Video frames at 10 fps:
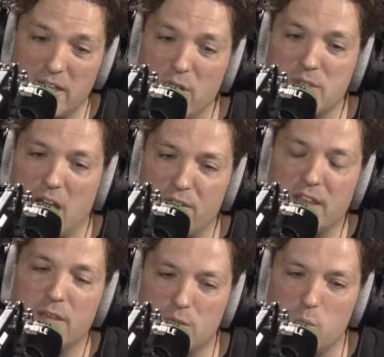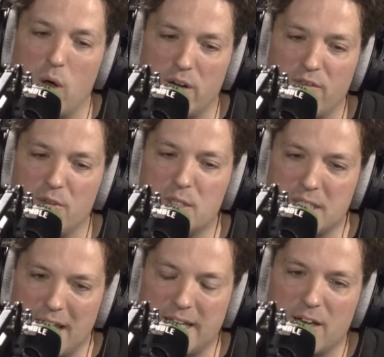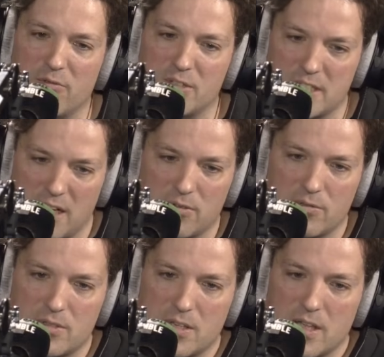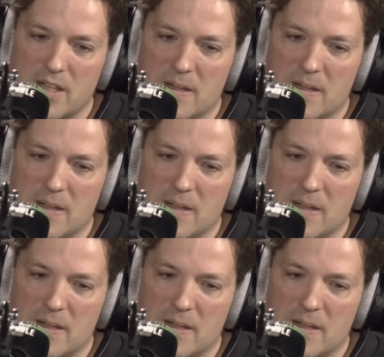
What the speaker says: knows it. I think it was one of those standout results